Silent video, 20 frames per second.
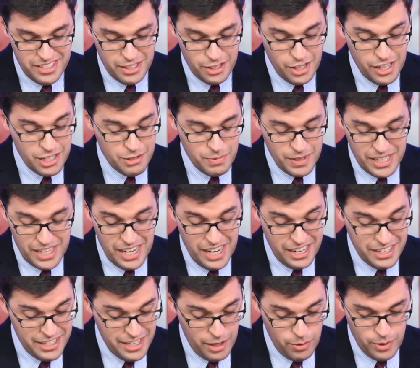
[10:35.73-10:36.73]
and her husband
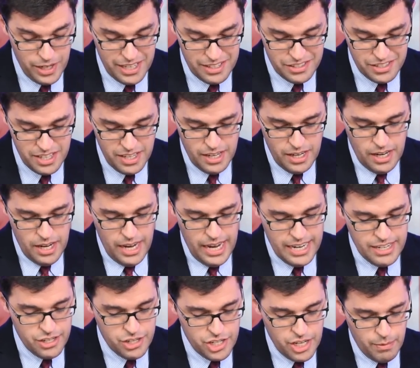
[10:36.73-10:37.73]
Kanye West,
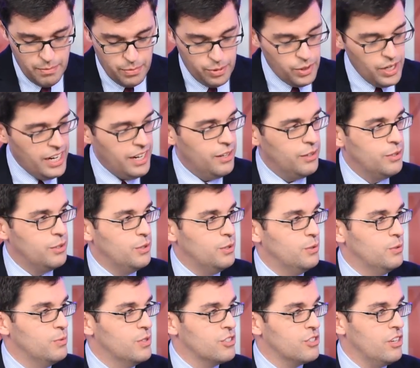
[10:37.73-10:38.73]
and Jim Brown,
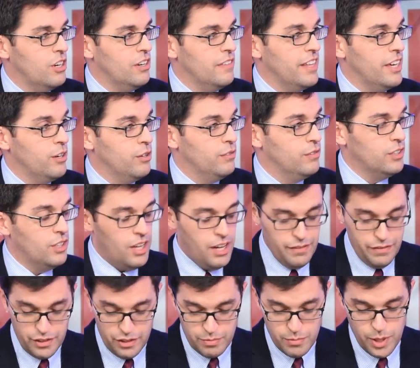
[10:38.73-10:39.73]
who we saw in that Oval
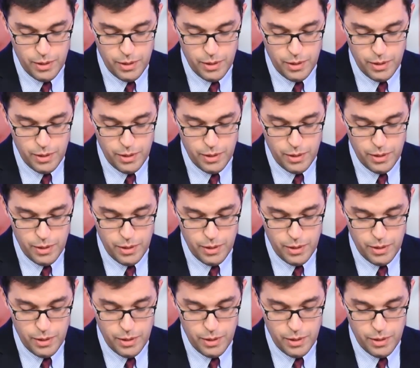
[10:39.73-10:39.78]
Office